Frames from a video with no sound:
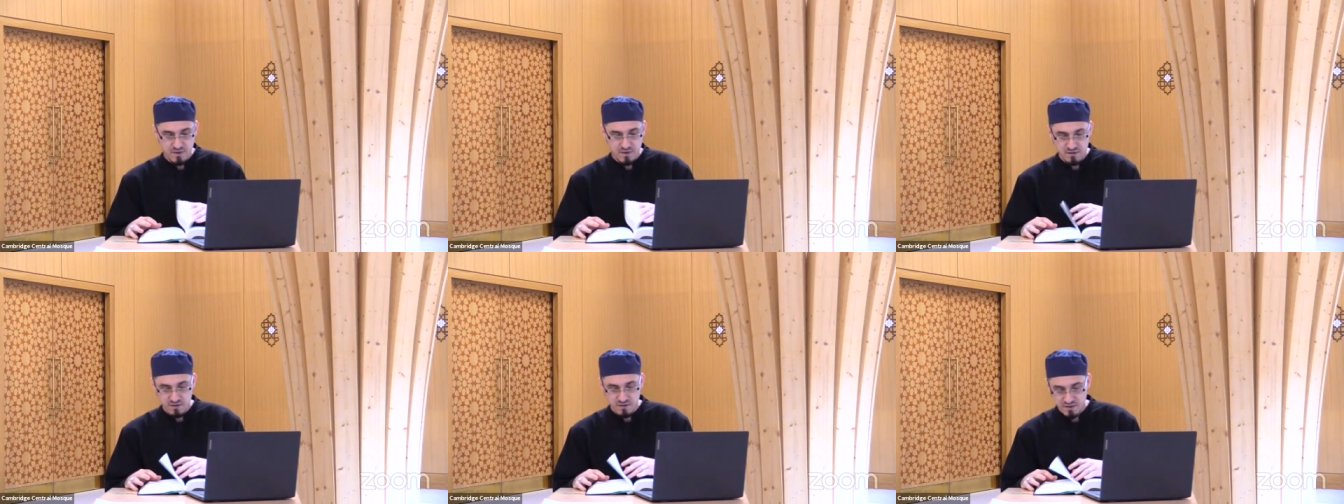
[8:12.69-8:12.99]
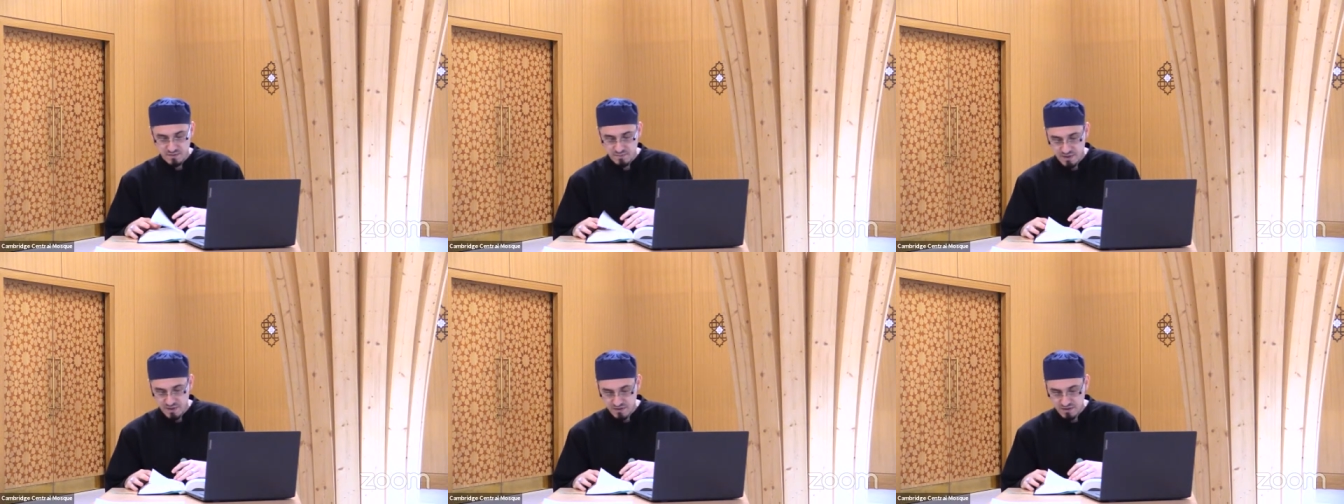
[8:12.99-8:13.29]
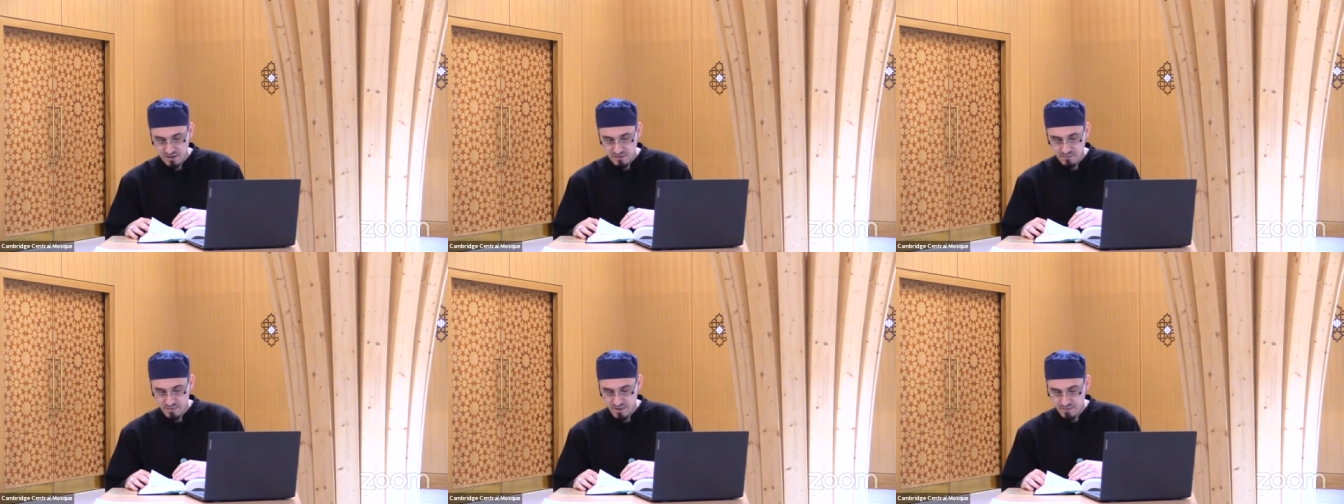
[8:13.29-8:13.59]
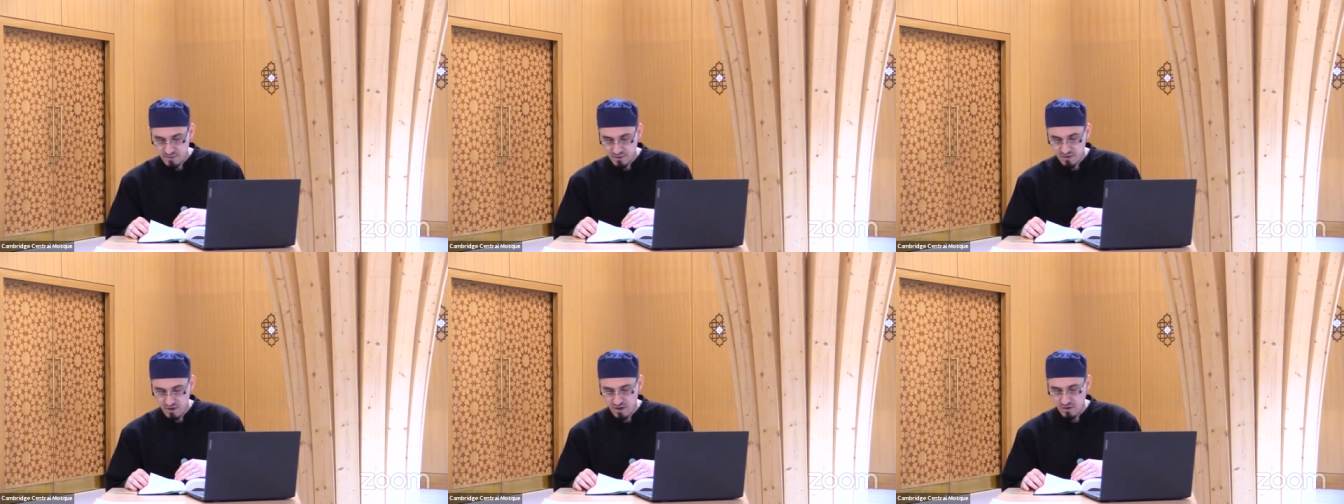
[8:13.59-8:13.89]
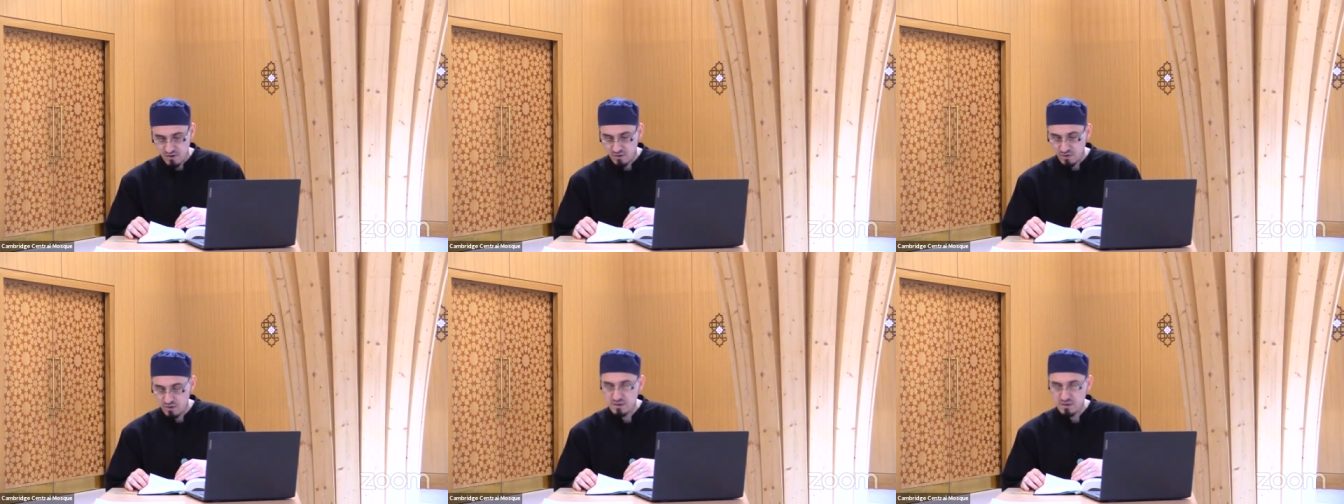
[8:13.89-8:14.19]
you know especially people who
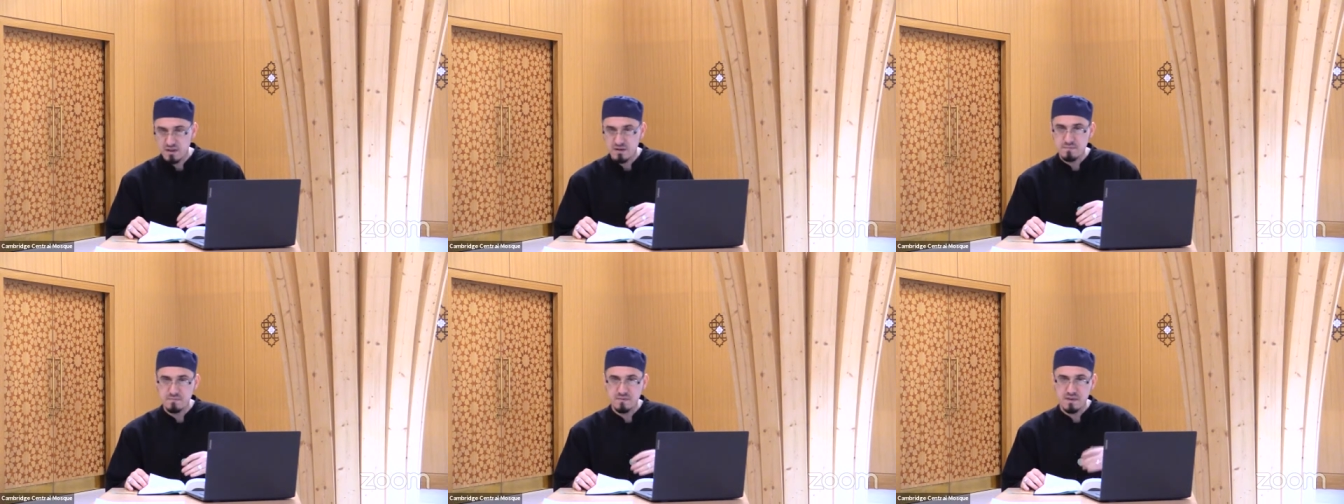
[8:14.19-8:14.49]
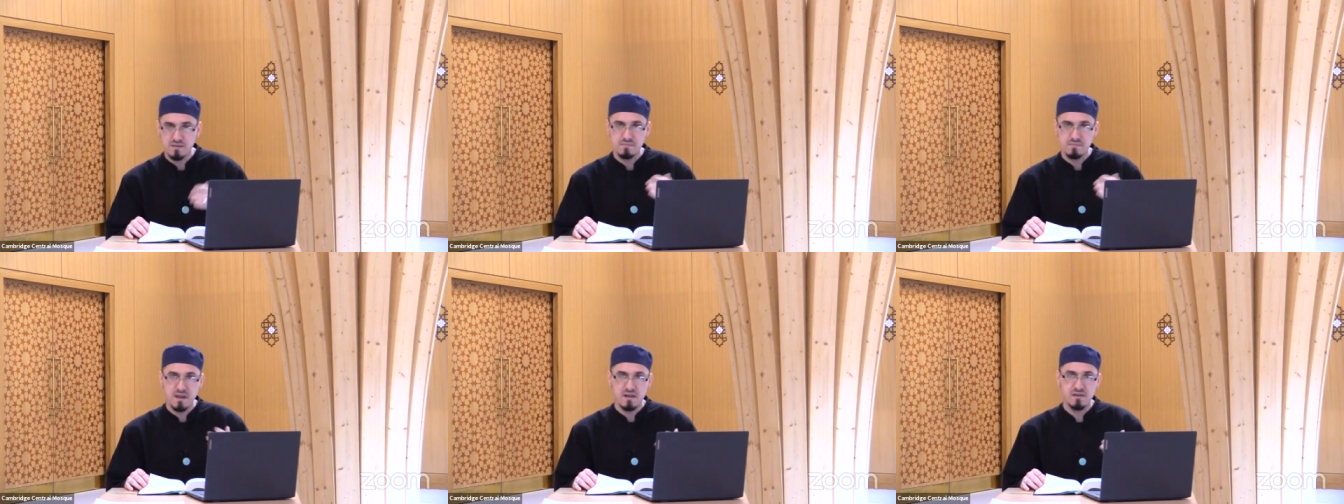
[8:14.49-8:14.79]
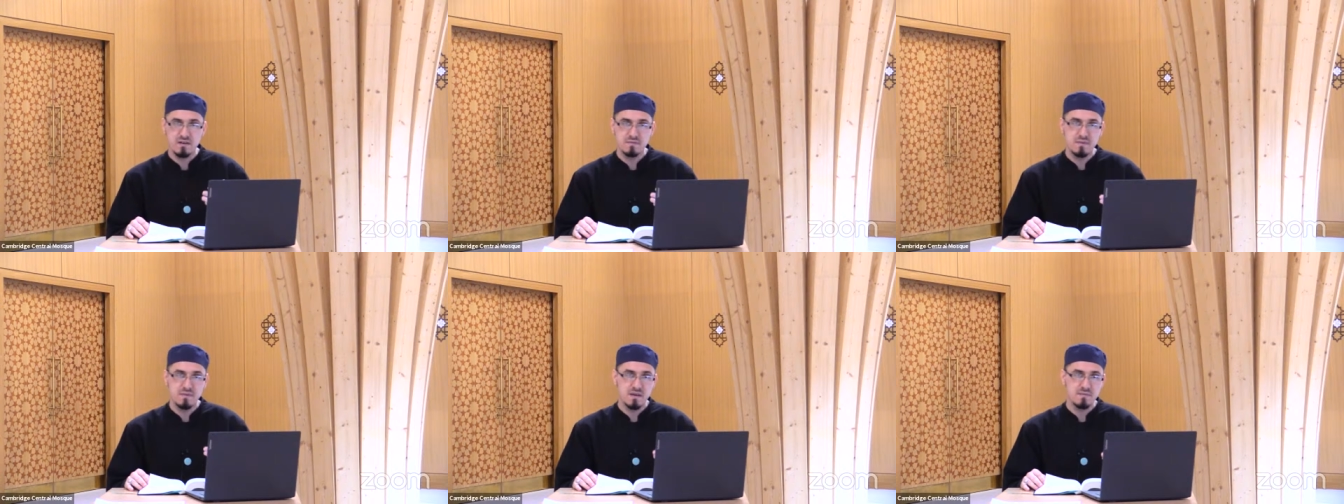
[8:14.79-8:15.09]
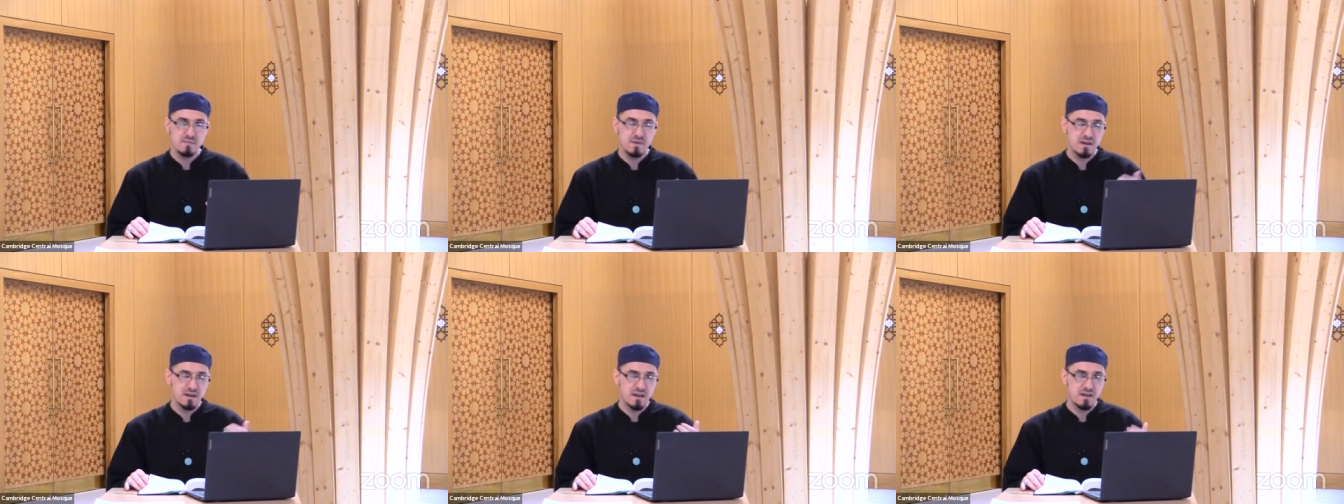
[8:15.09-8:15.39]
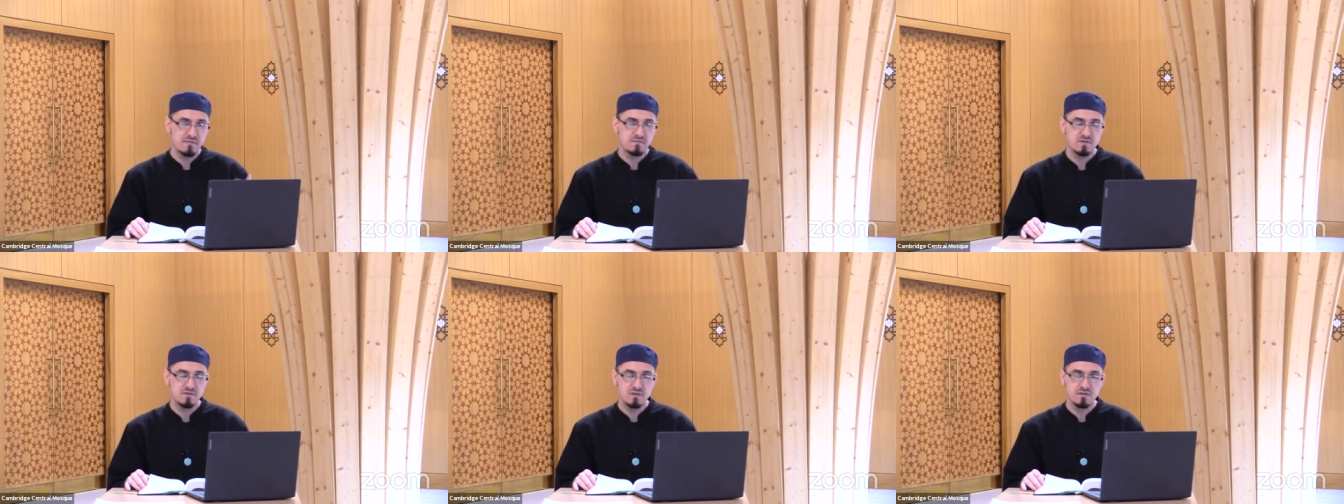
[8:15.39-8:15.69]
are older and married maybe and
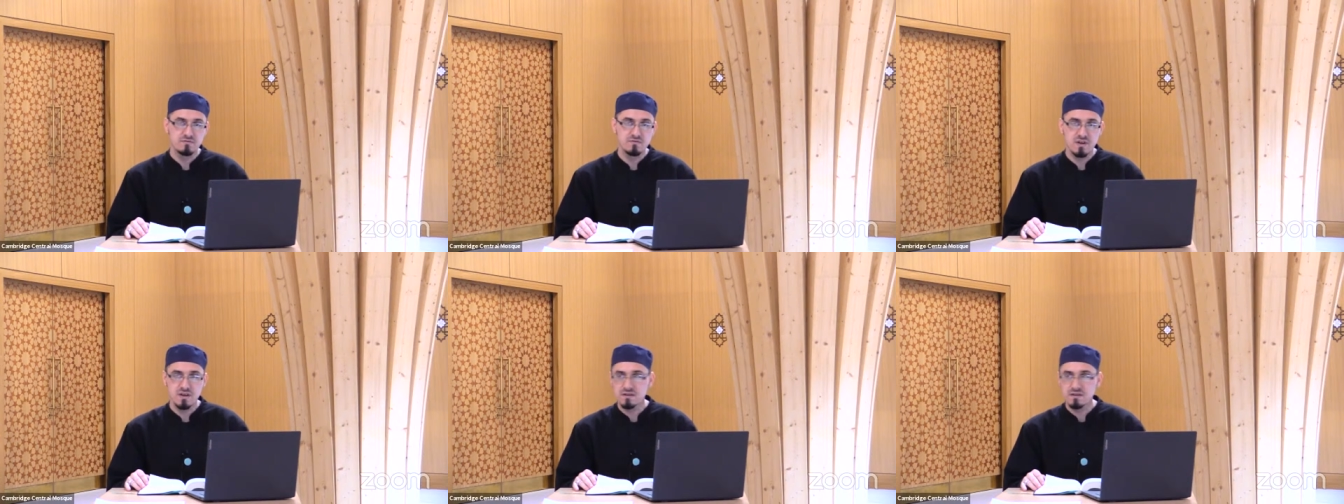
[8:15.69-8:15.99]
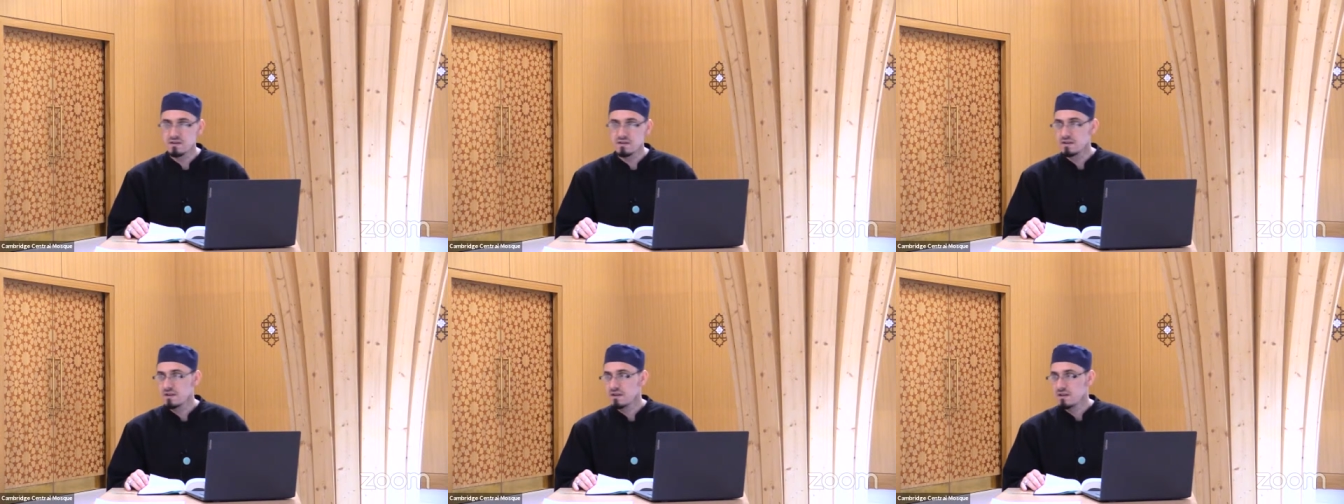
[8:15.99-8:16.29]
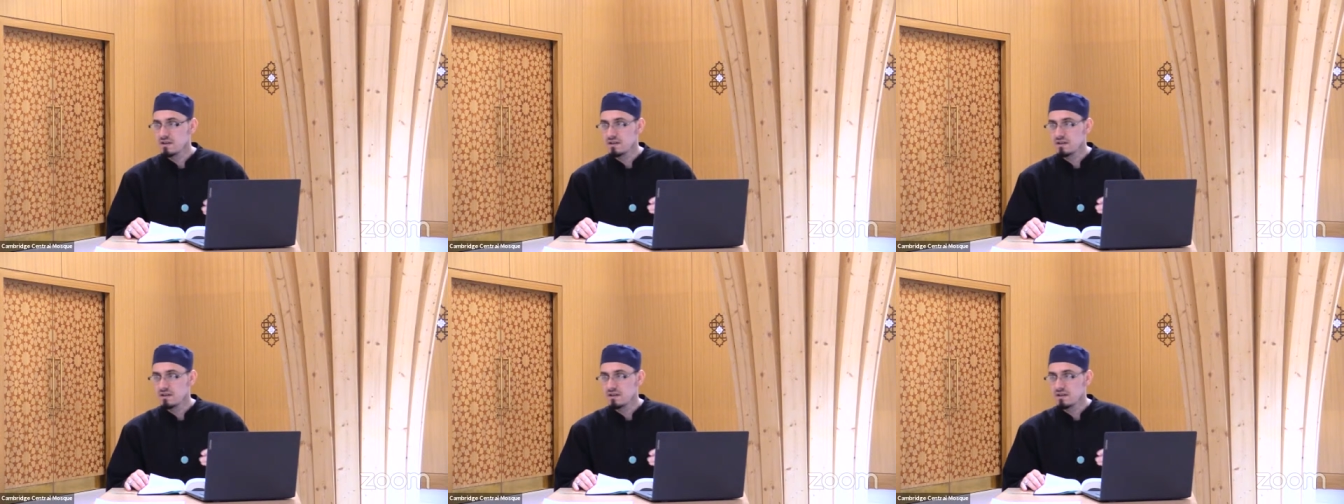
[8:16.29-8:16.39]
have children